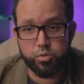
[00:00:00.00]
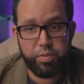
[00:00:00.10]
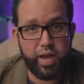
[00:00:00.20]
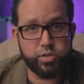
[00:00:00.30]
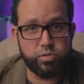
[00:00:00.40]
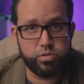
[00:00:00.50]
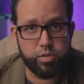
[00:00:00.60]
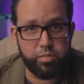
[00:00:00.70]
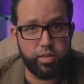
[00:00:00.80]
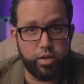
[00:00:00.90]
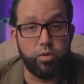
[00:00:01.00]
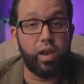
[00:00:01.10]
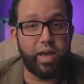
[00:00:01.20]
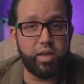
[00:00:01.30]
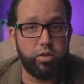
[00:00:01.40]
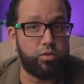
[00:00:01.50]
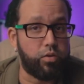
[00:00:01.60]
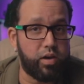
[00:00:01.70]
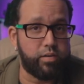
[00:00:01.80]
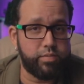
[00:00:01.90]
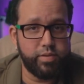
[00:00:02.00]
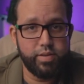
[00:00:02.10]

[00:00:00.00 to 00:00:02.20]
your passion, something that you like and you love.